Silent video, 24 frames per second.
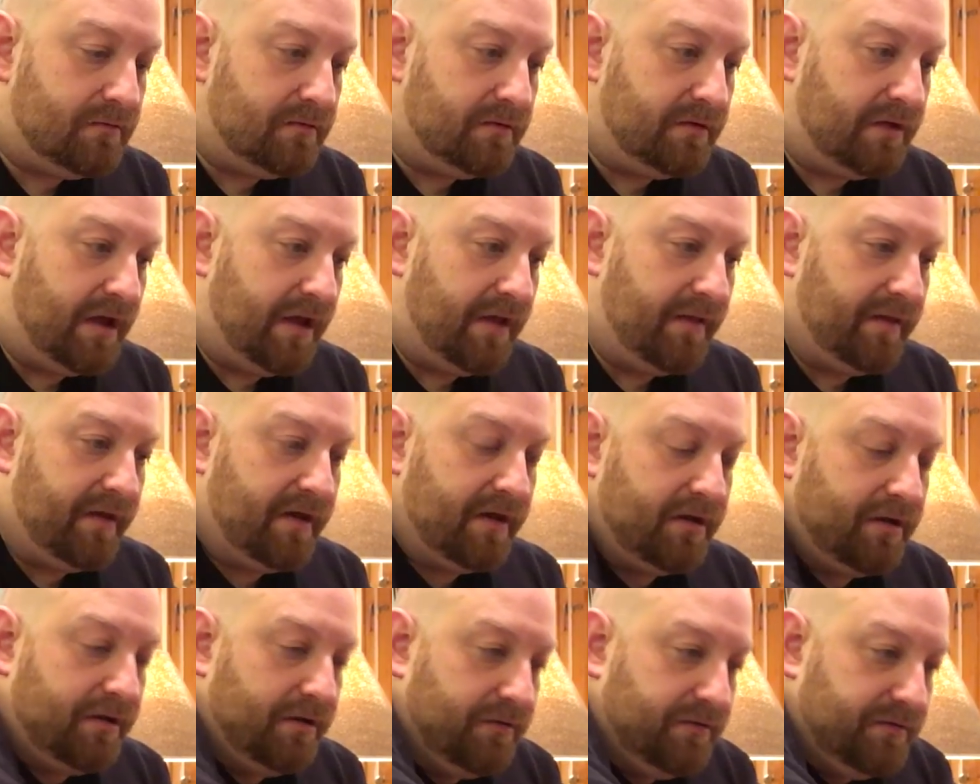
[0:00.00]
Yeah,
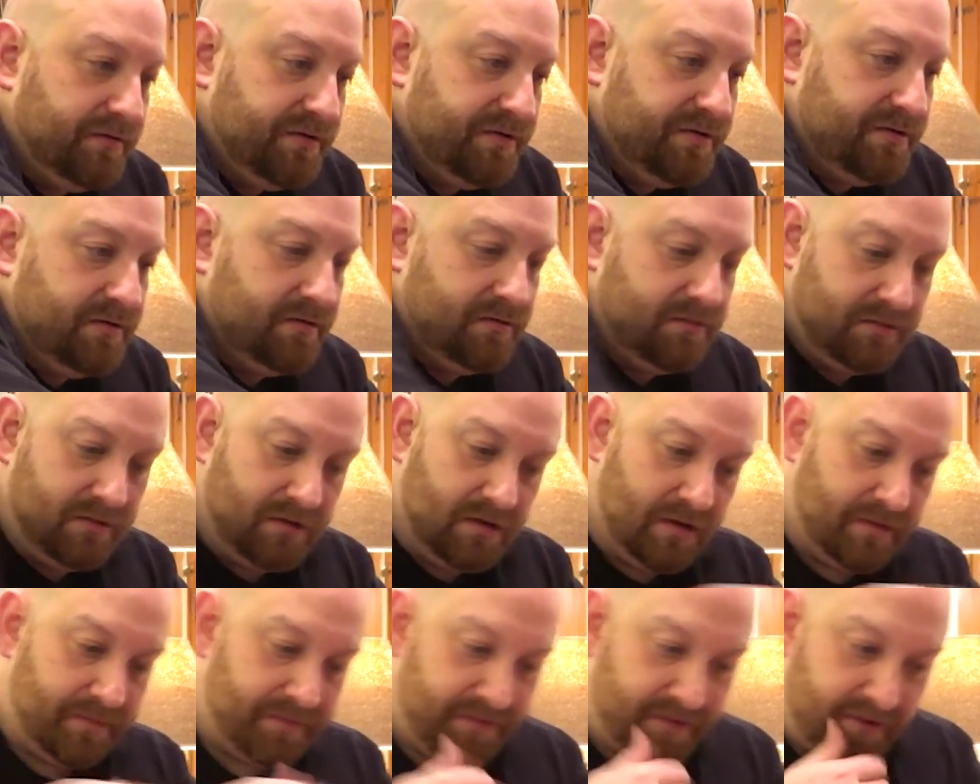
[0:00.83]
that goes
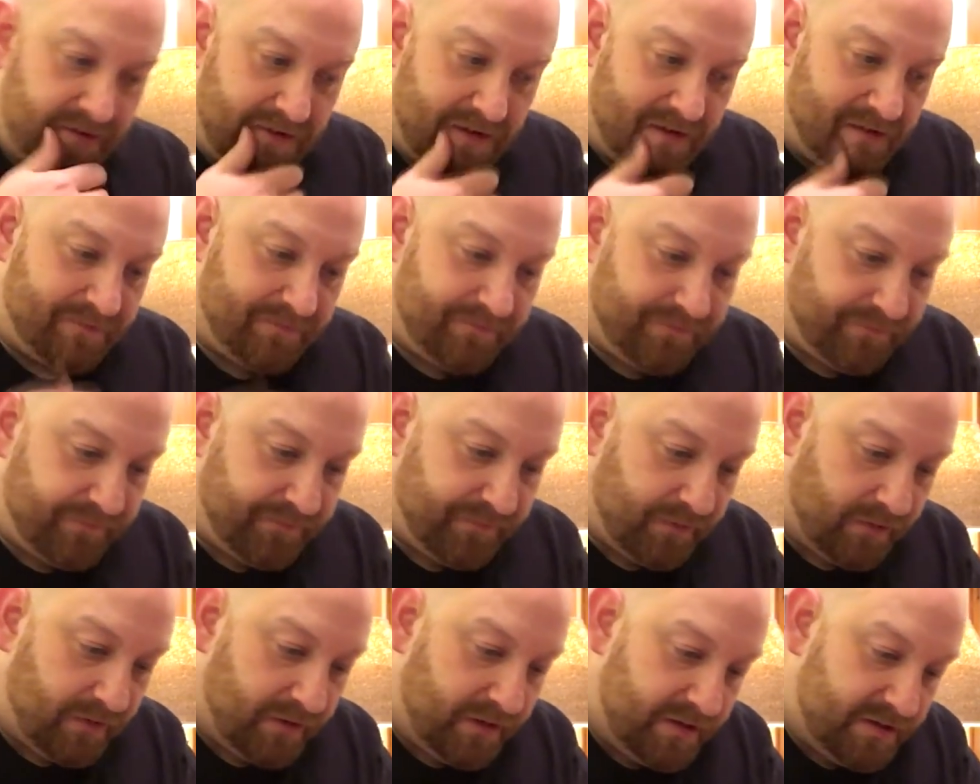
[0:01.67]
up there to the
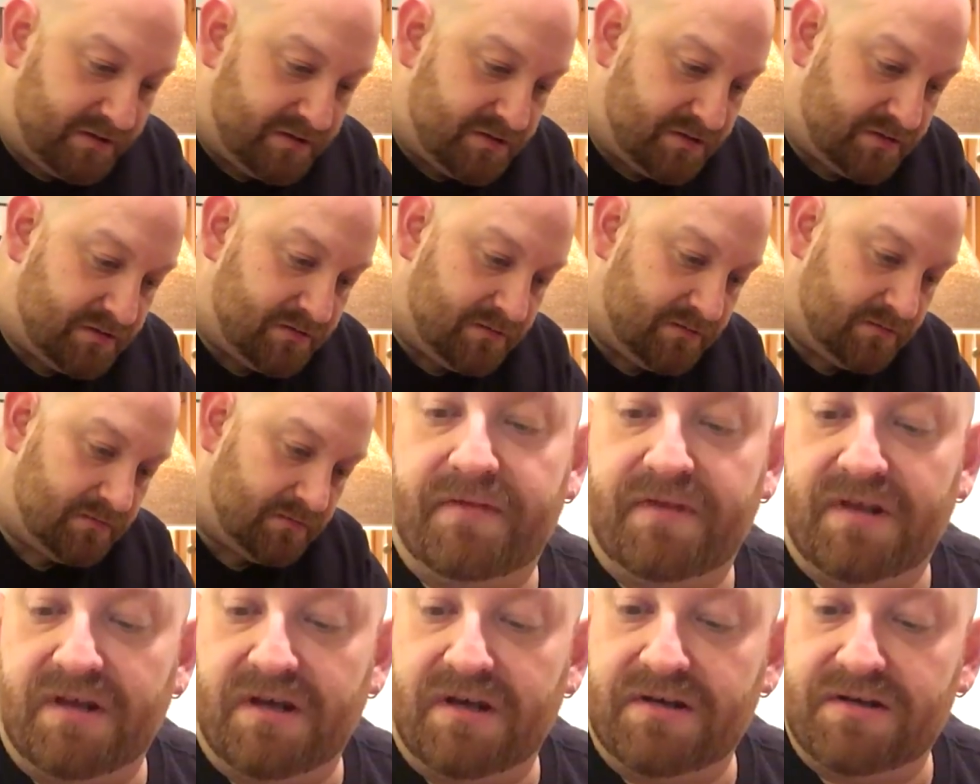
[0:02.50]
foot.
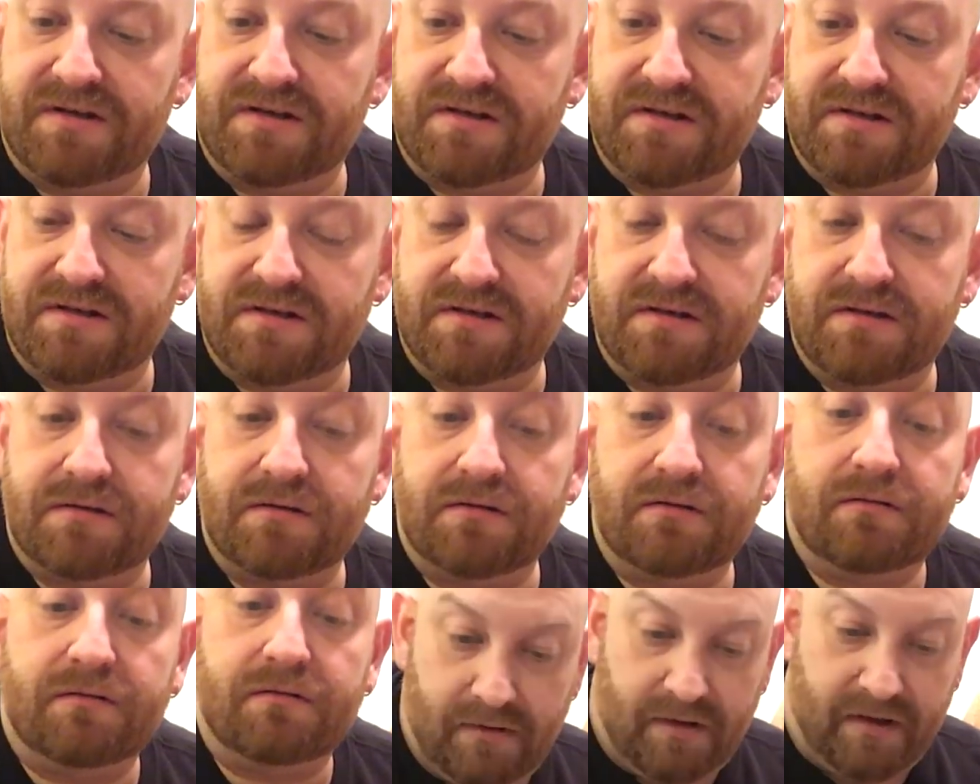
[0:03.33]
This,
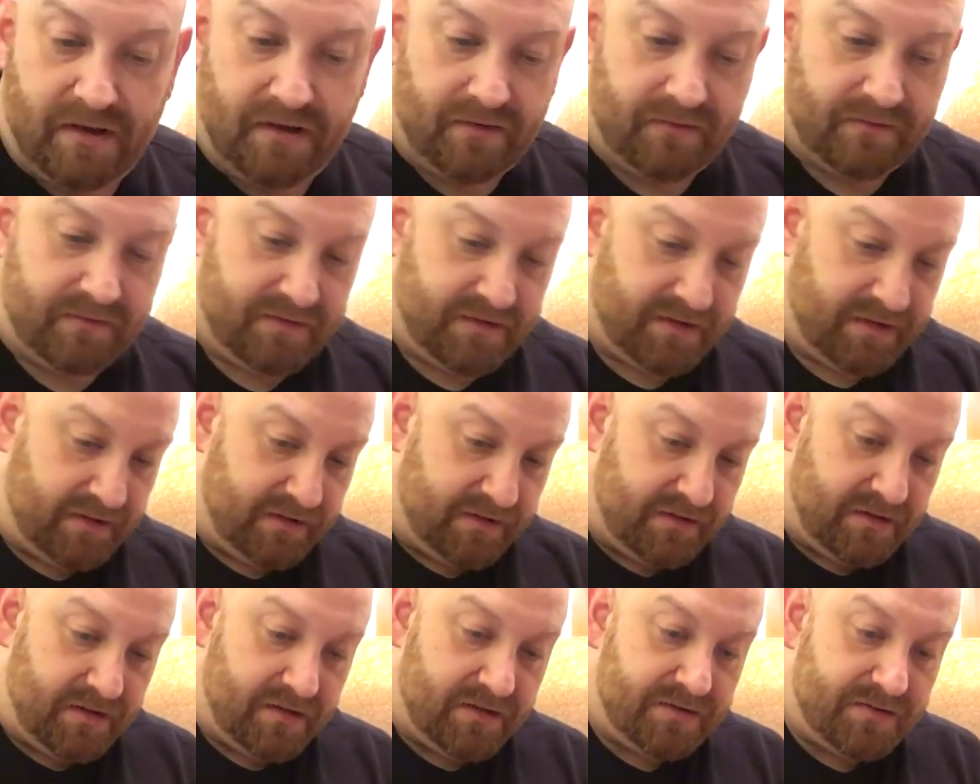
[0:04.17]
I don't
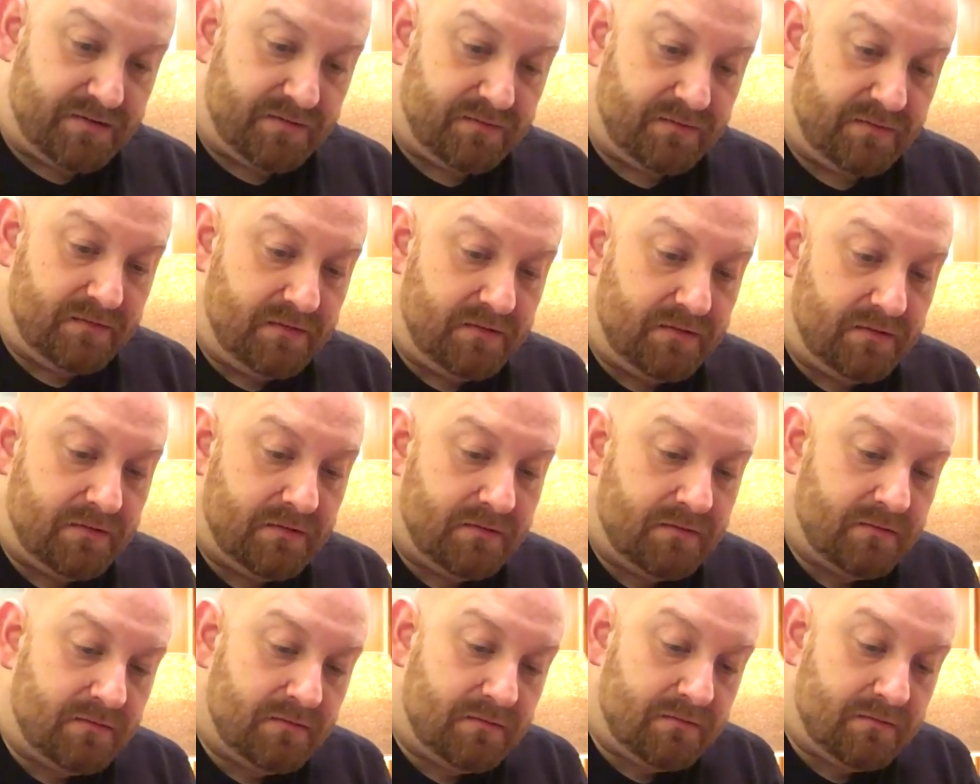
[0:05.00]
think that's one.